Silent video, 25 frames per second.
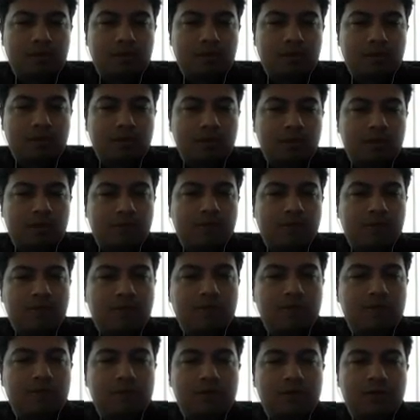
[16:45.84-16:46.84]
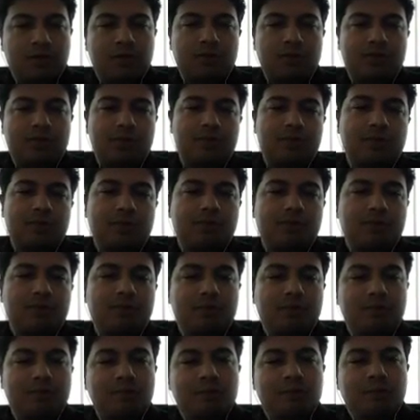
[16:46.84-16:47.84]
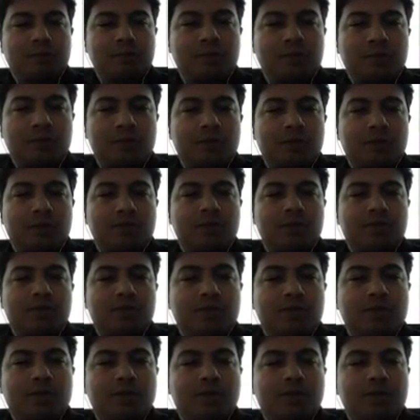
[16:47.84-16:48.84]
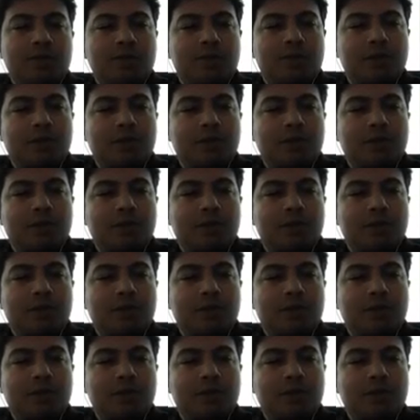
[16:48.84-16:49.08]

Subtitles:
and full stop. So